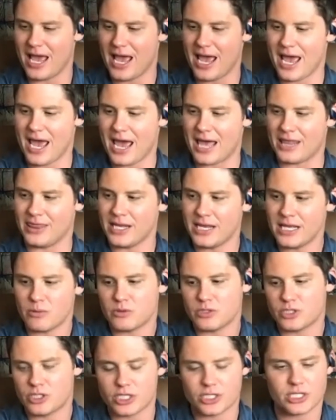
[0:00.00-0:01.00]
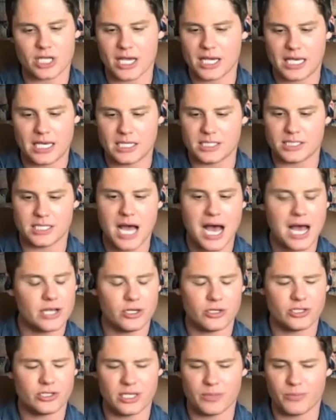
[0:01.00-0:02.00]
and then it was just like he's not
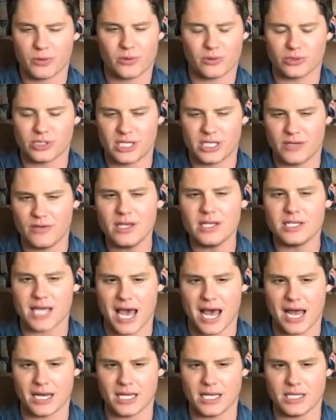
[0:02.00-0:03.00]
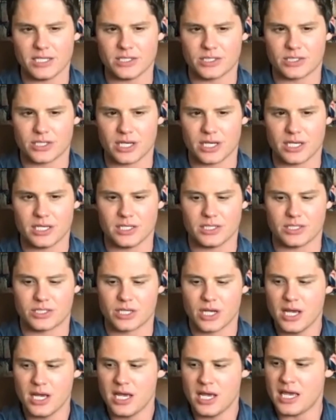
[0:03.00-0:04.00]
your typical TV dad. He's
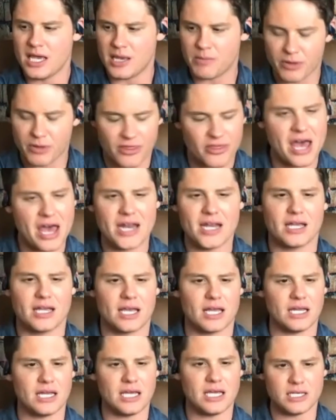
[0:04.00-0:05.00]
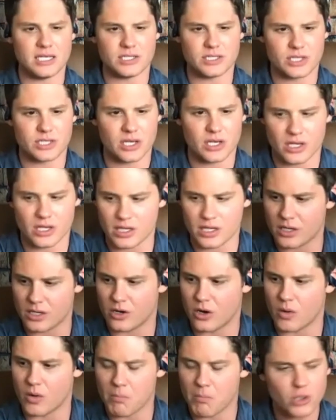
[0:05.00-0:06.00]
empathetic and he's
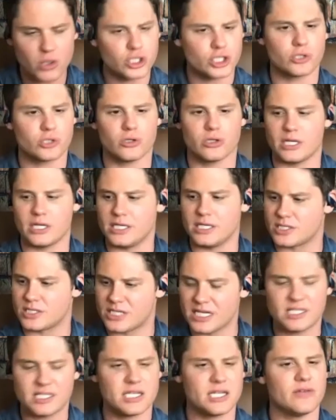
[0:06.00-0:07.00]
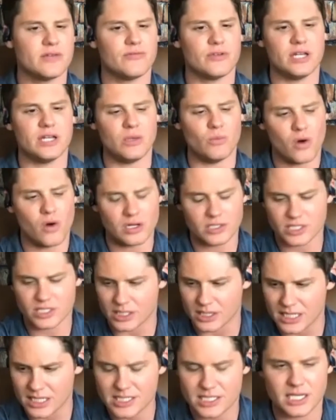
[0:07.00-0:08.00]
emotional and he's sensitive and he wants to
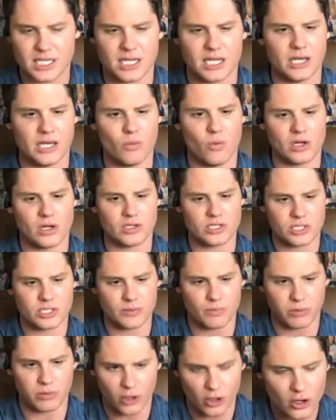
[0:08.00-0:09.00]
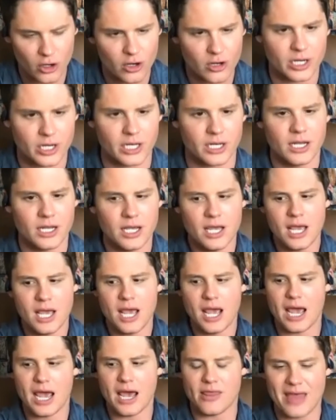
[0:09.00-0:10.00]
listen and he wants to learn
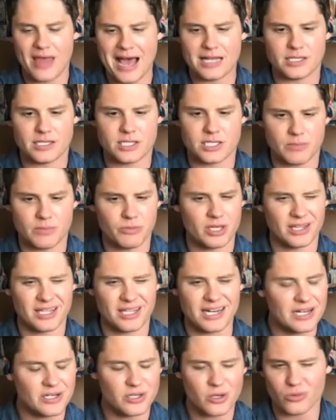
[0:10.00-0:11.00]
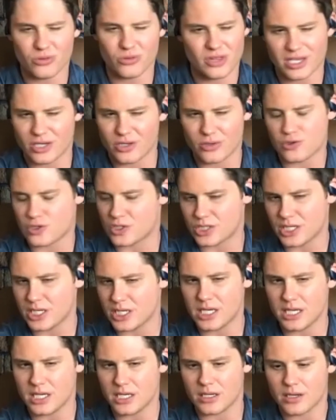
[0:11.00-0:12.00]
and that's something that I don't think you
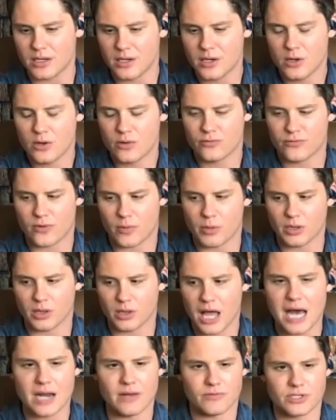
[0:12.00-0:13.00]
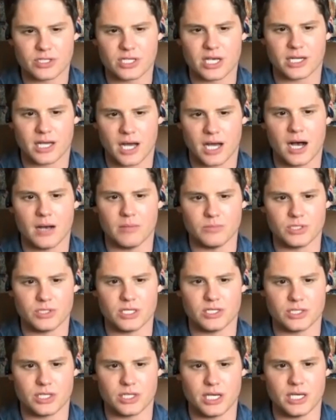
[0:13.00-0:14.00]
see from a lot of sitcoms
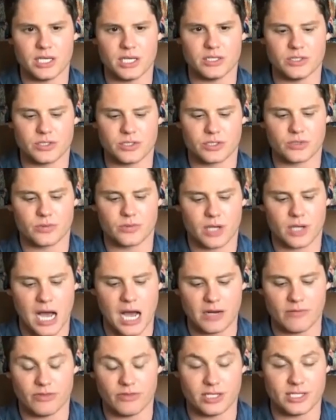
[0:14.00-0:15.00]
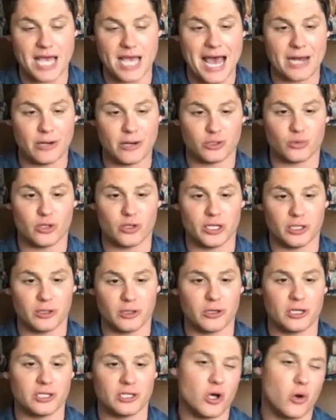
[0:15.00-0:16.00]
is kind of the dad who's willing to
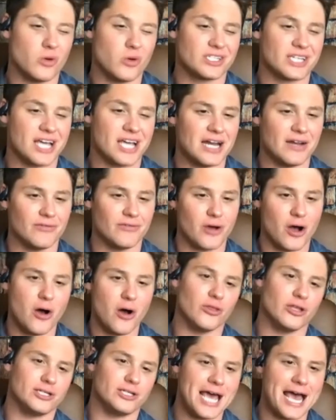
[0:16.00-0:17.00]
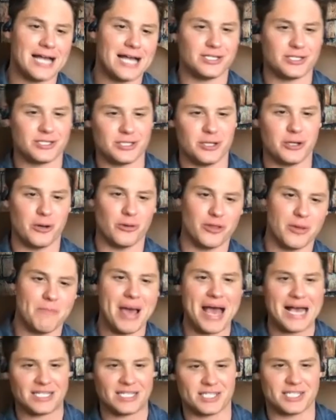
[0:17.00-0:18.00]
learn. It's always kind of, oh, the dad's, the
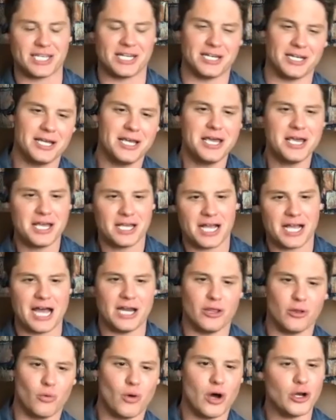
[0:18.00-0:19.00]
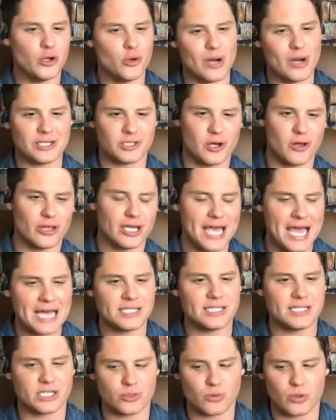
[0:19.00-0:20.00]
mess and kind of the one who has all the
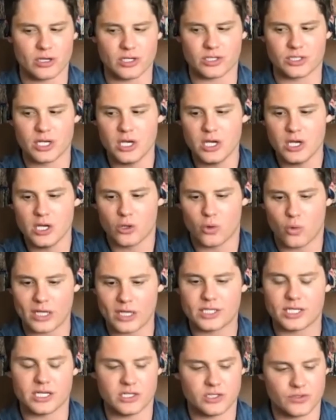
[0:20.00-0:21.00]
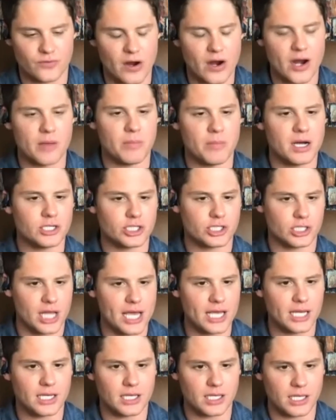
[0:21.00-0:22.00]
antics. Whereas Quentin is very much
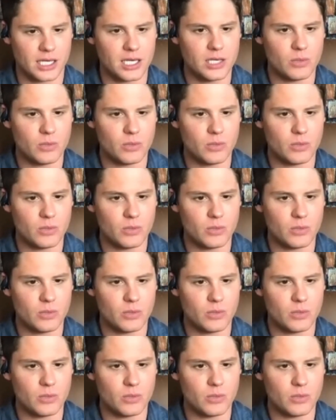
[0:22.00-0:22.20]
like, he